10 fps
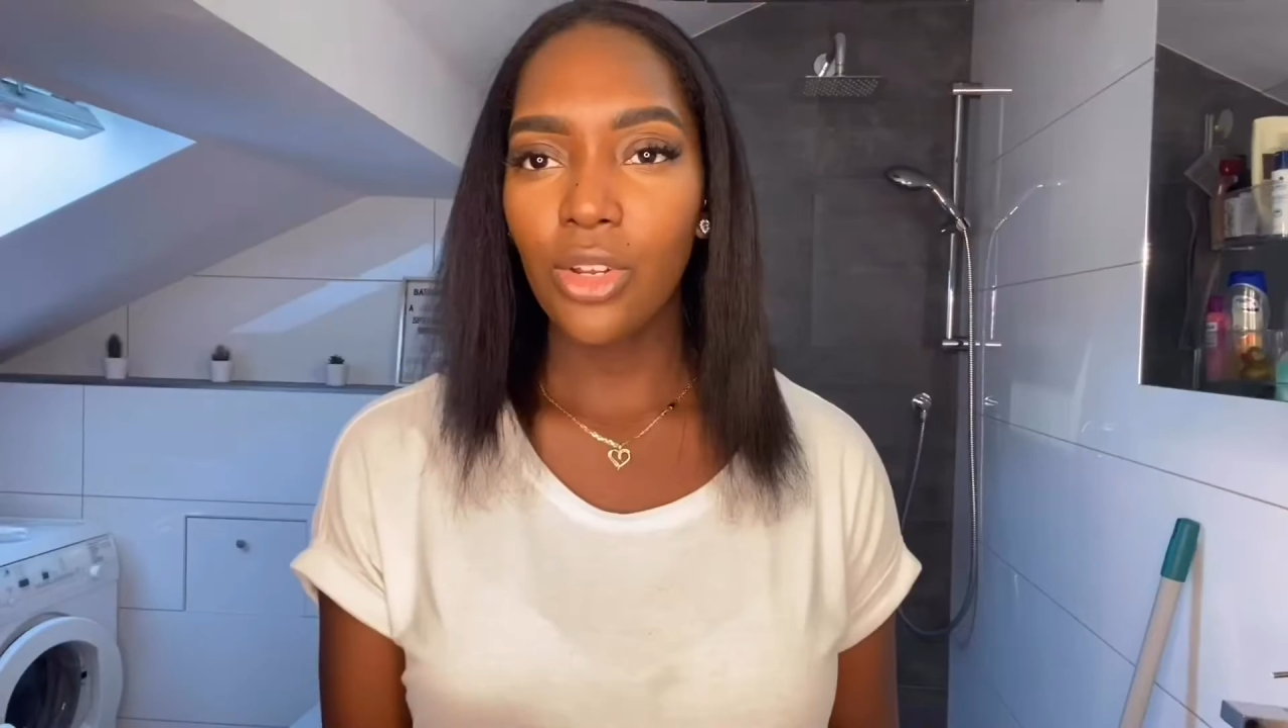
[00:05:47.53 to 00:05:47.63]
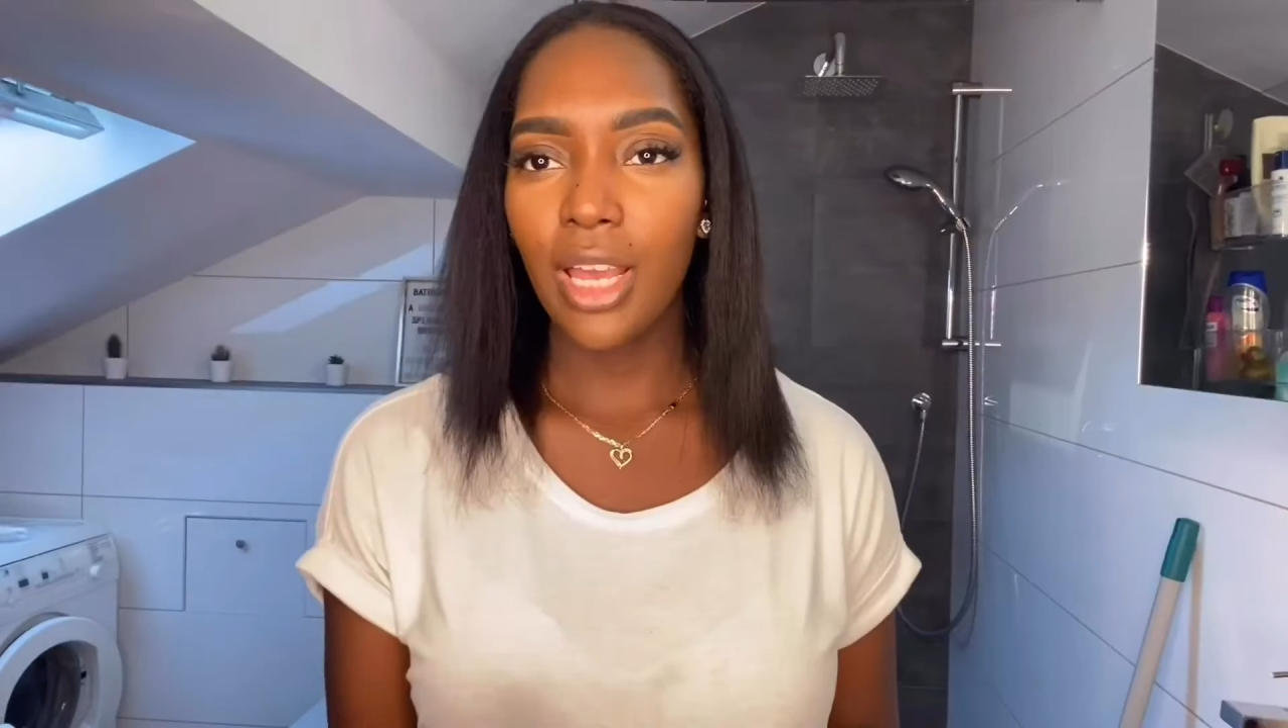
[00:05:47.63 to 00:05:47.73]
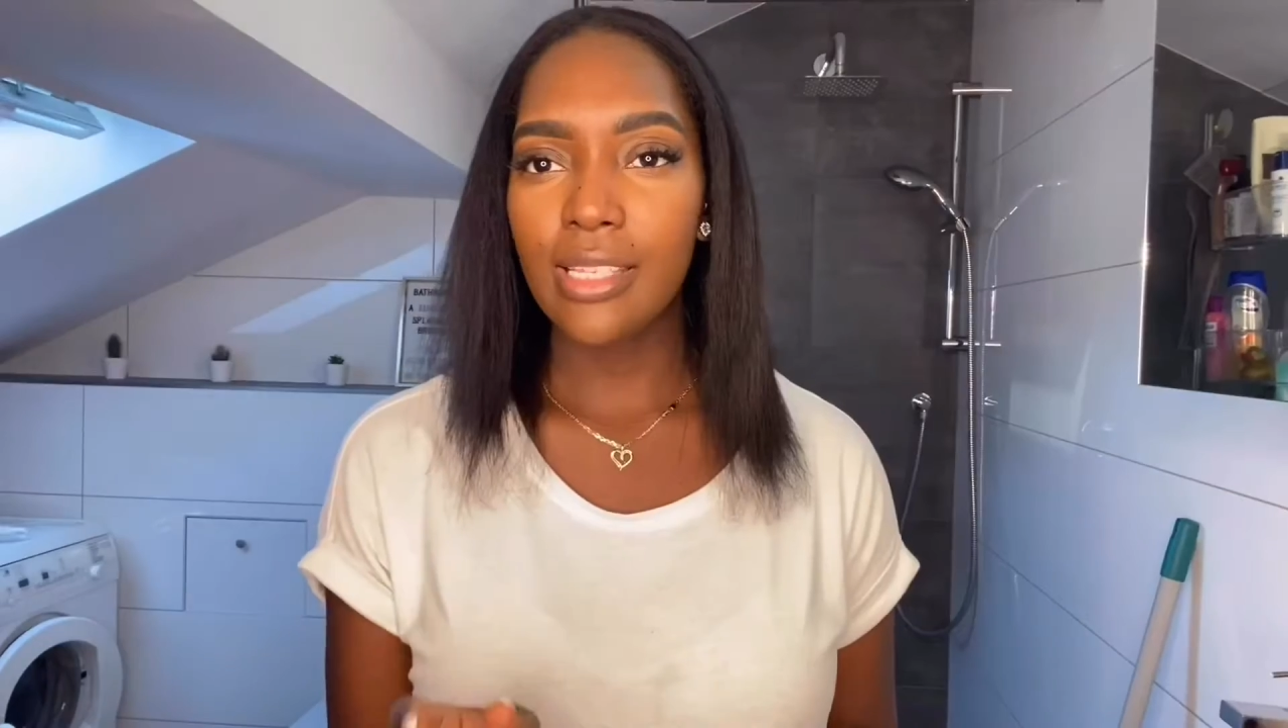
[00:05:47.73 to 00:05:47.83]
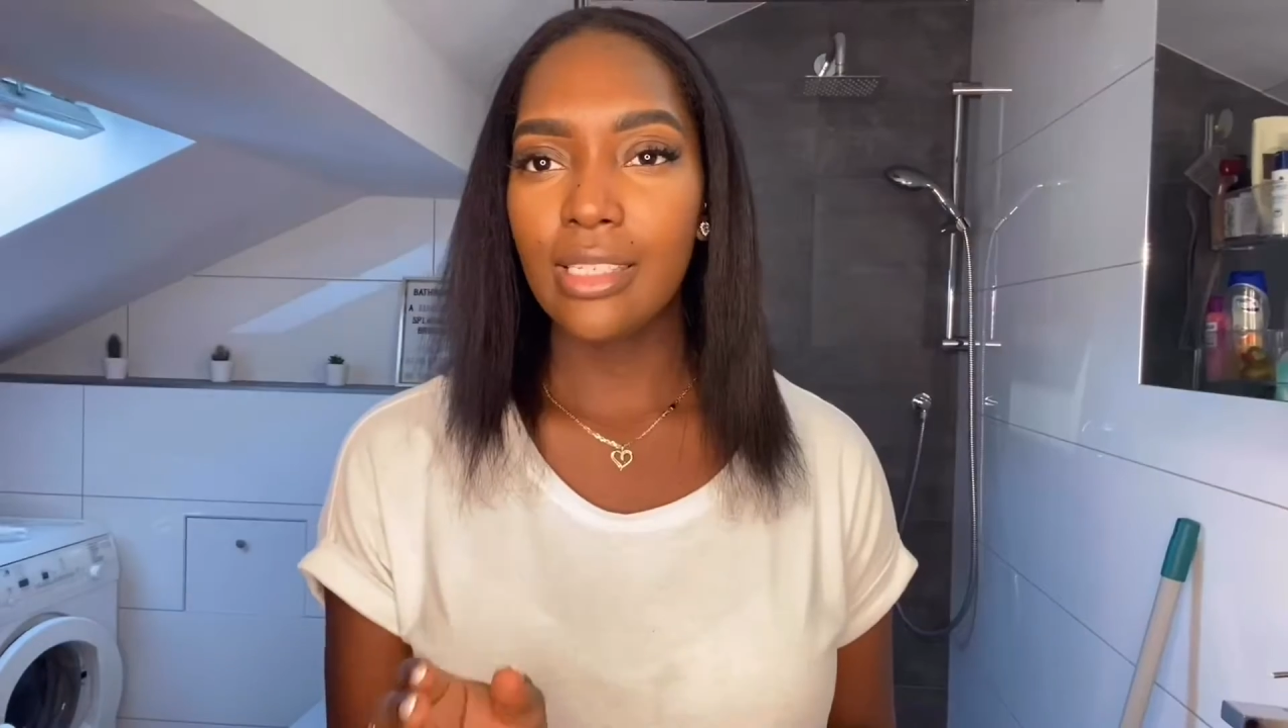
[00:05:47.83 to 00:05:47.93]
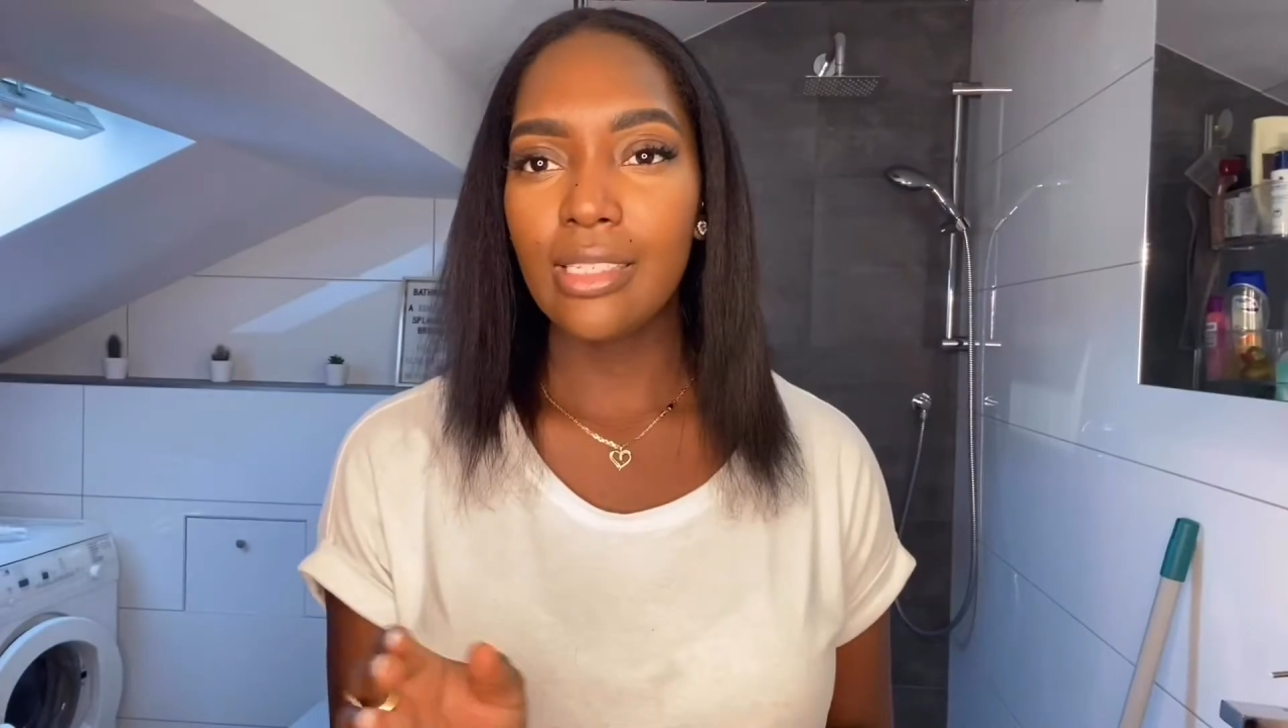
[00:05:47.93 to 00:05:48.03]

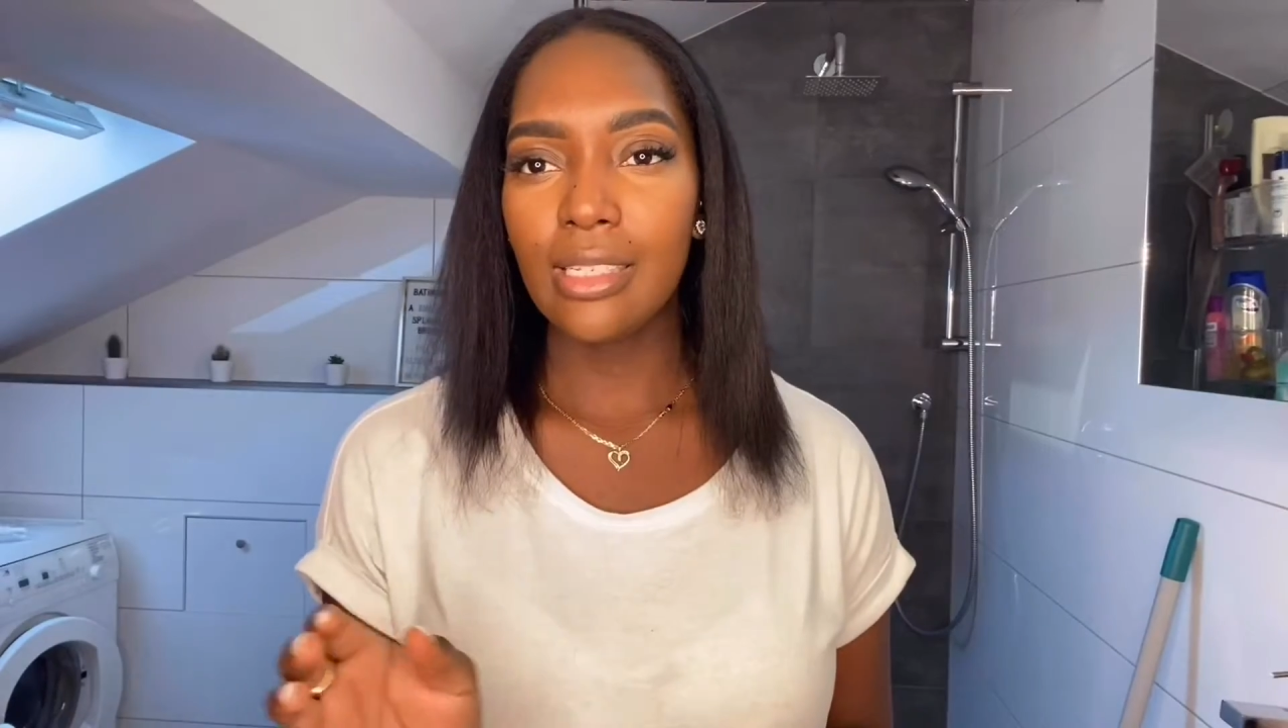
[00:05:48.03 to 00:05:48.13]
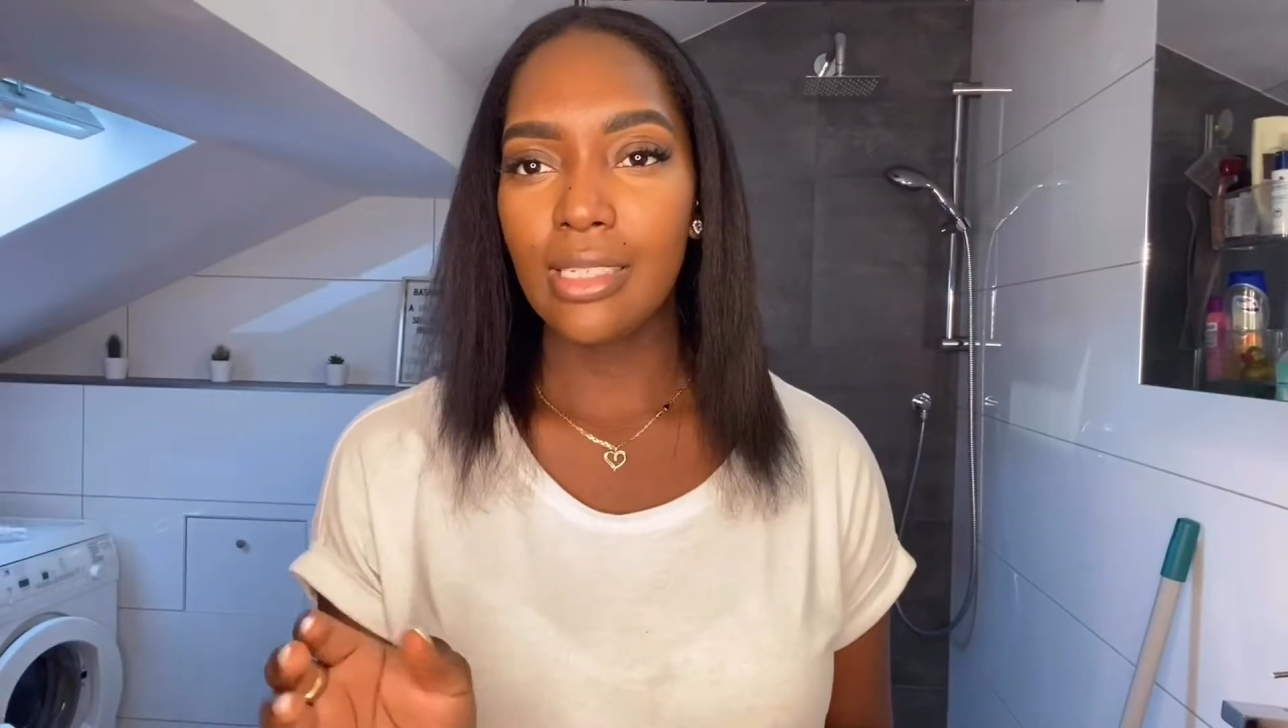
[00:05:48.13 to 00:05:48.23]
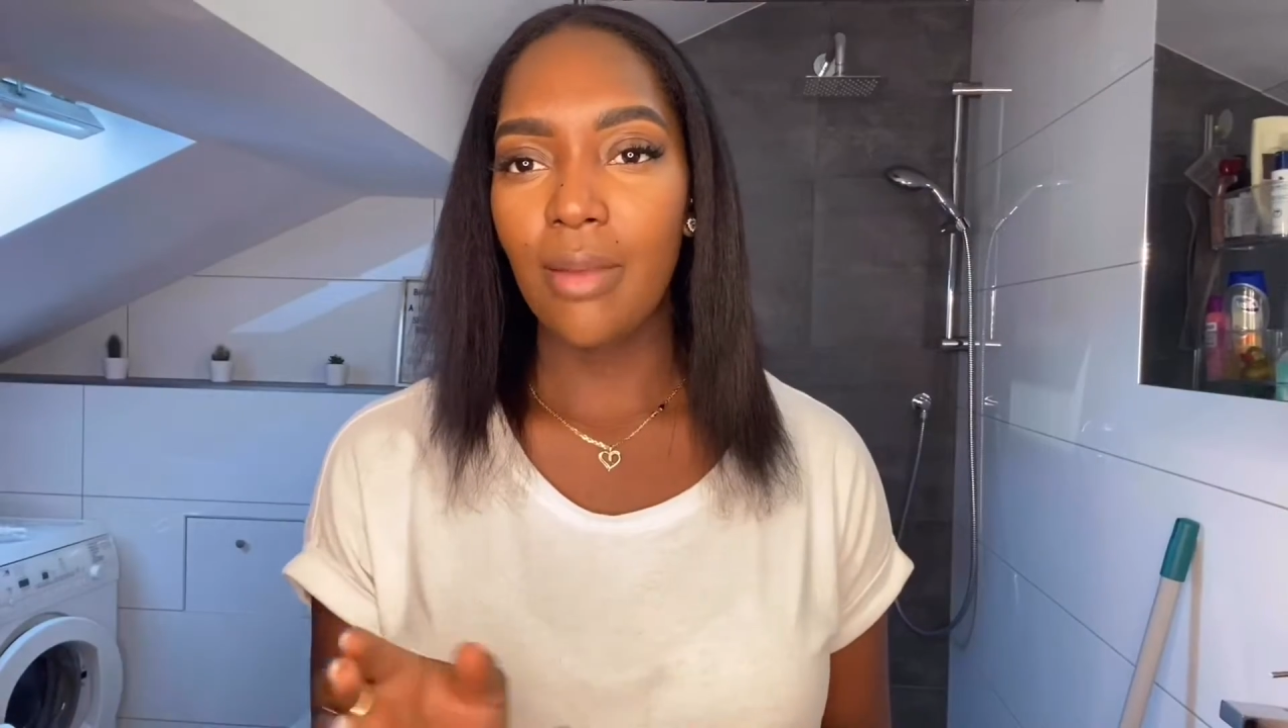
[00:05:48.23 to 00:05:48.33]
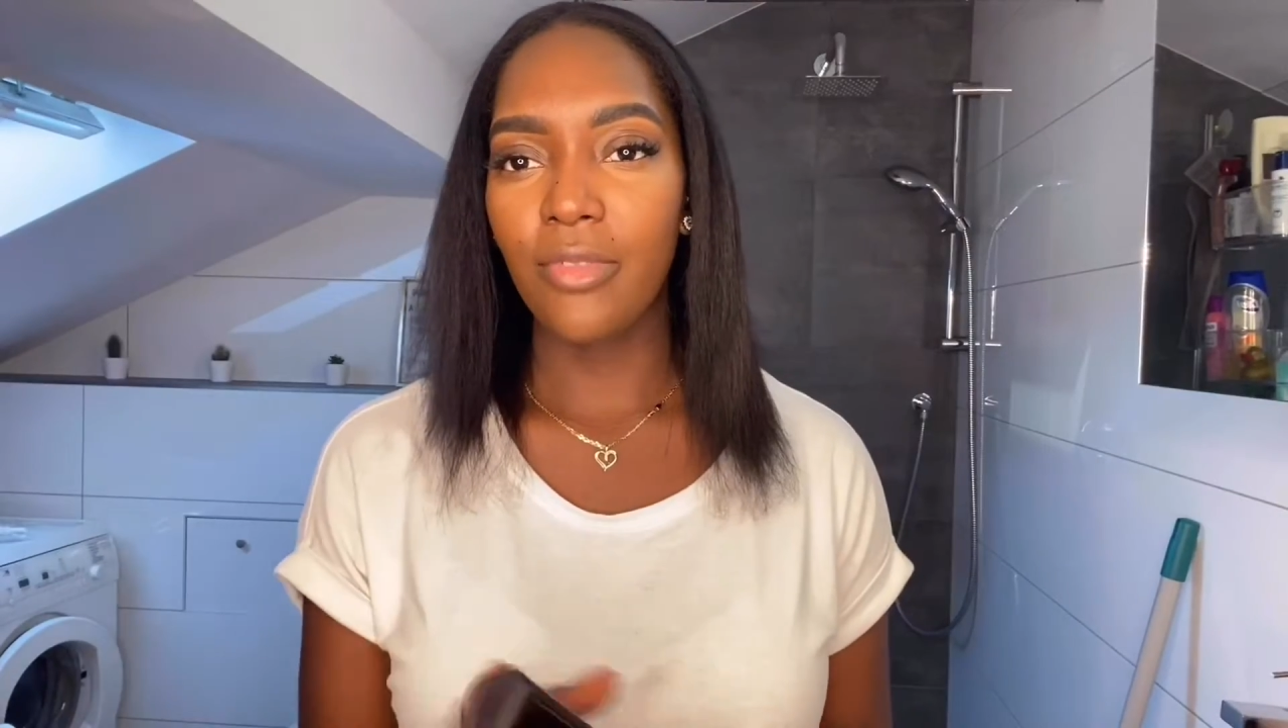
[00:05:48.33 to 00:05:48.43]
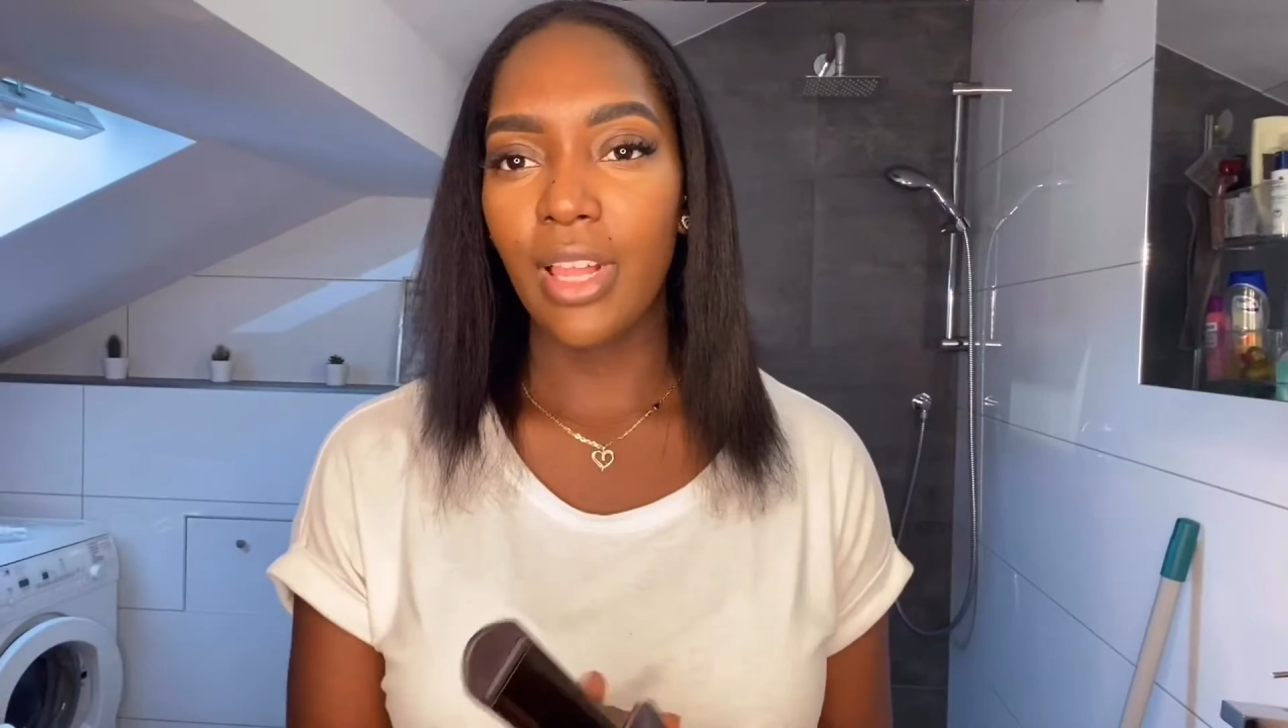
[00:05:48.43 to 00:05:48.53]
guys, this is the same